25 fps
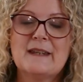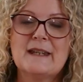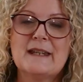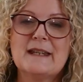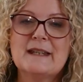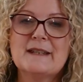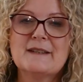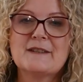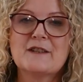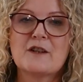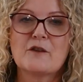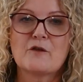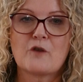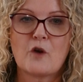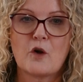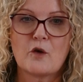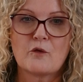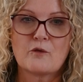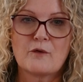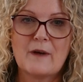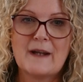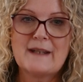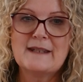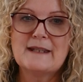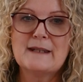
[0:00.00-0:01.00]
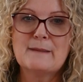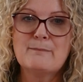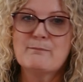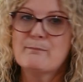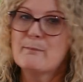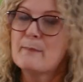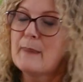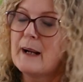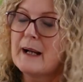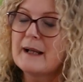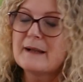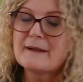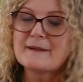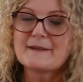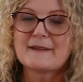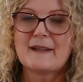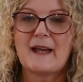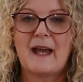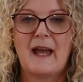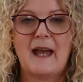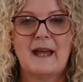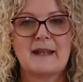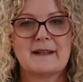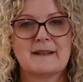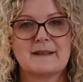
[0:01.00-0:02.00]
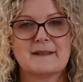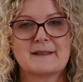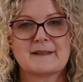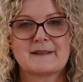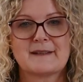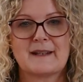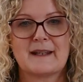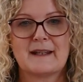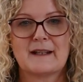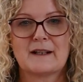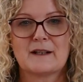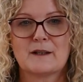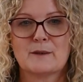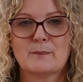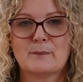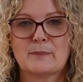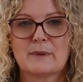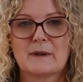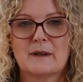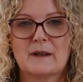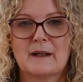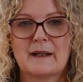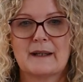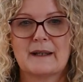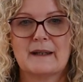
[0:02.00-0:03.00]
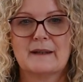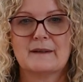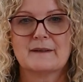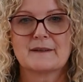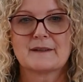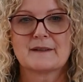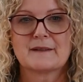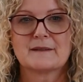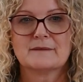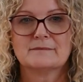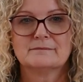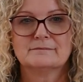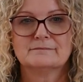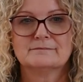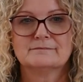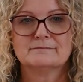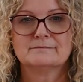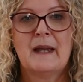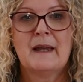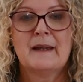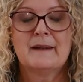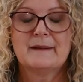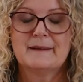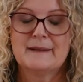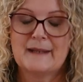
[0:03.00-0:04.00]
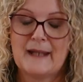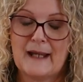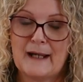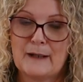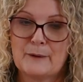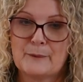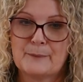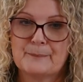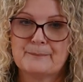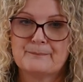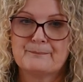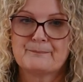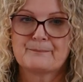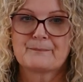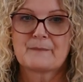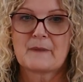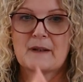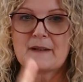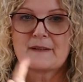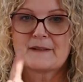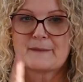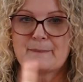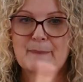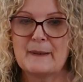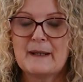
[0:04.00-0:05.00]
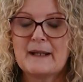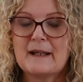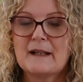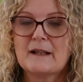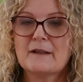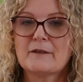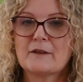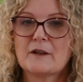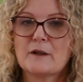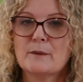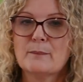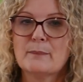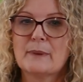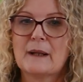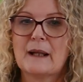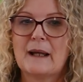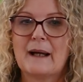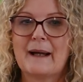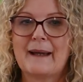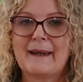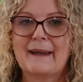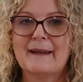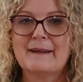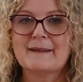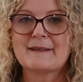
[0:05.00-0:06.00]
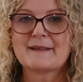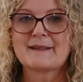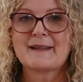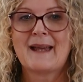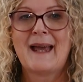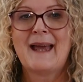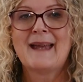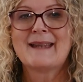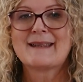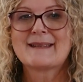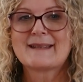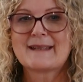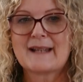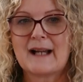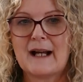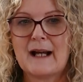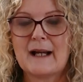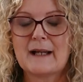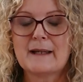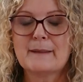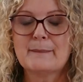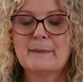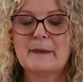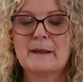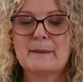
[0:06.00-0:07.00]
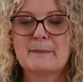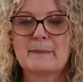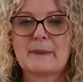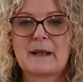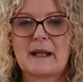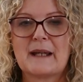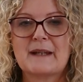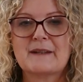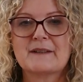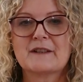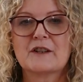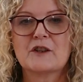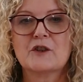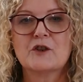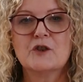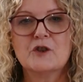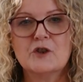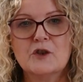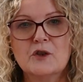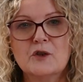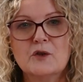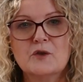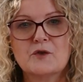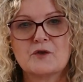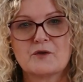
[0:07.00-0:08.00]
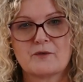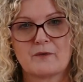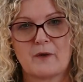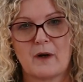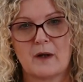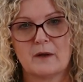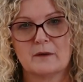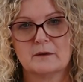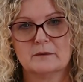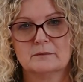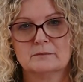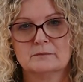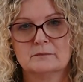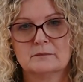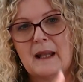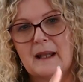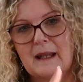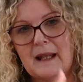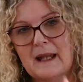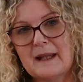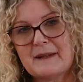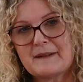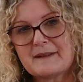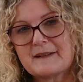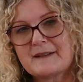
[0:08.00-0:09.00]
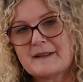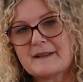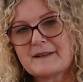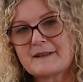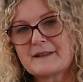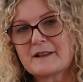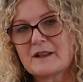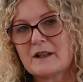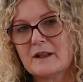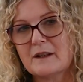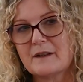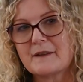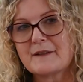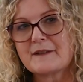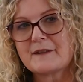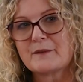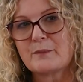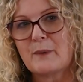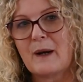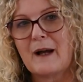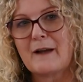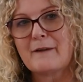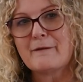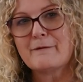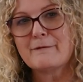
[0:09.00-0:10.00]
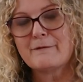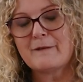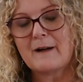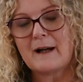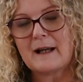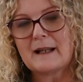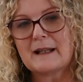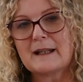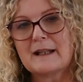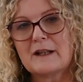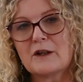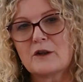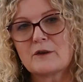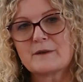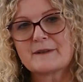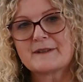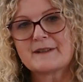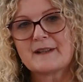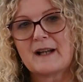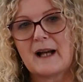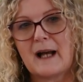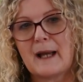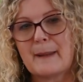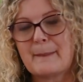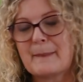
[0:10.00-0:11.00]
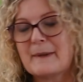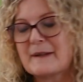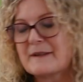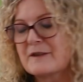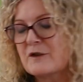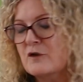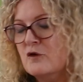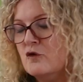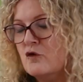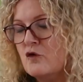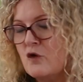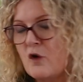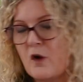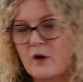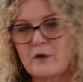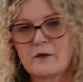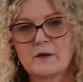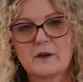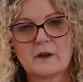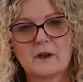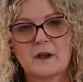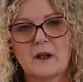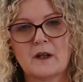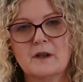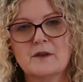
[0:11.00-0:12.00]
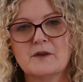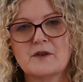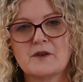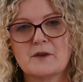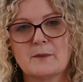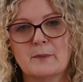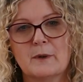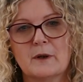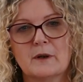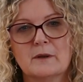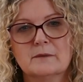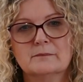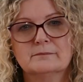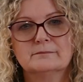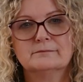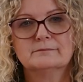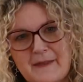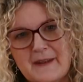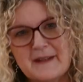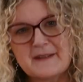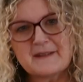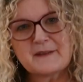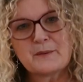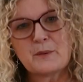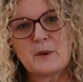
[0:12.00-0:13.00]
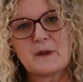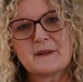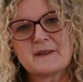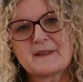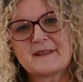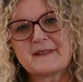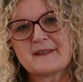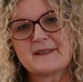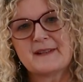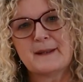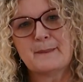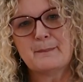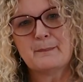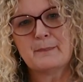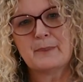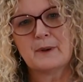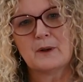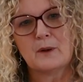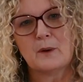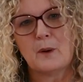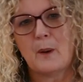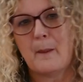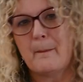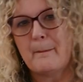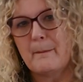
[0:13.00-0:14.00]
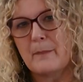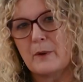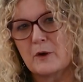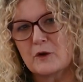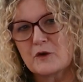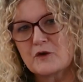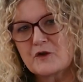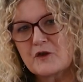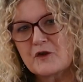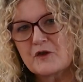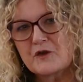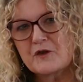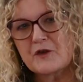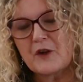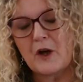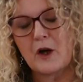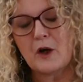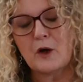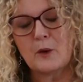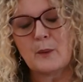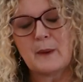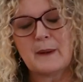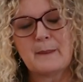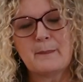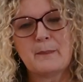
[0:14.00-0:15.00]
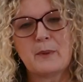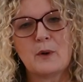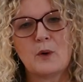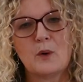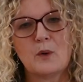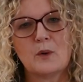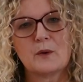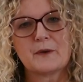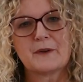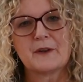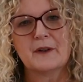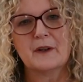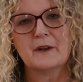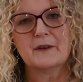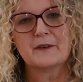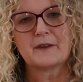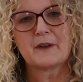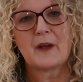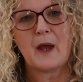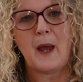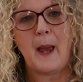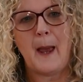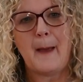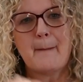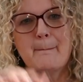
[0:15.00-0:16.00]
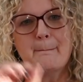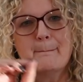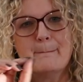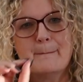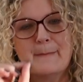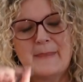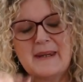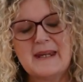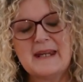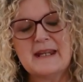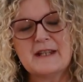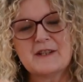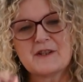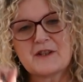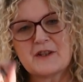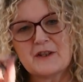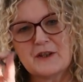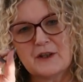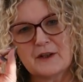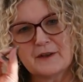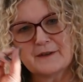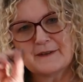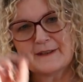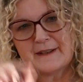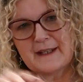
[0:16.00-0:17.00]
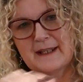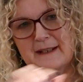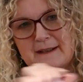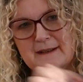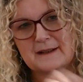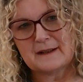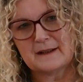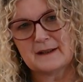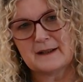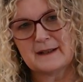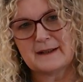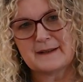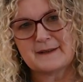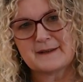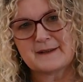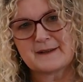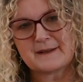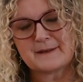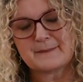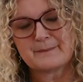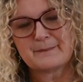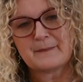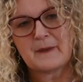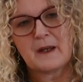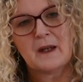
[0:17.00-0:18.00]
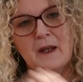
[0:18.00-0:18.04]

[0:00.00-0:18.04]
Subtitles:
these, you're already miles ahead in staying compliant. Now, speaking of compliance, timing plays a huge role. Let's discuss why filing on time is non-negotiable. This one's simple, but so important. Meet your deadlines.